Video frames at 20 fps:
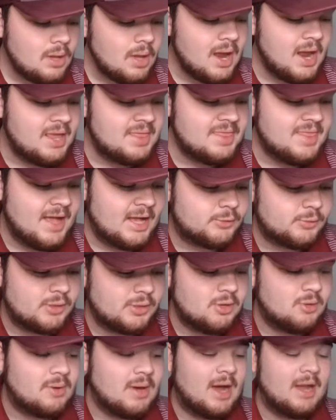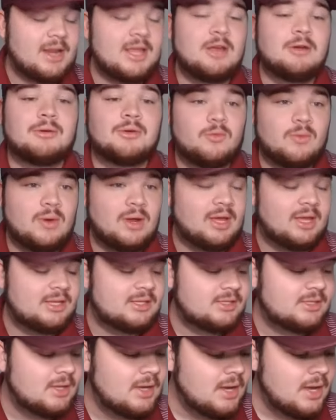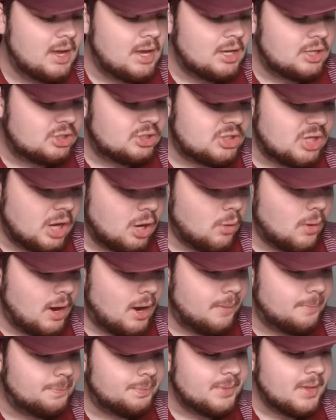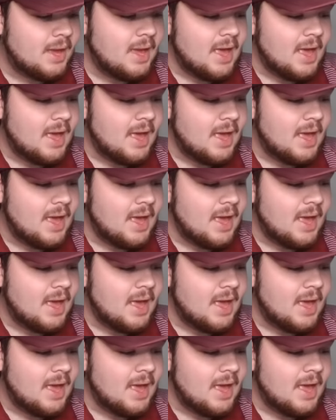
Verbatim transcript: And that's what you got here in Riggins. So um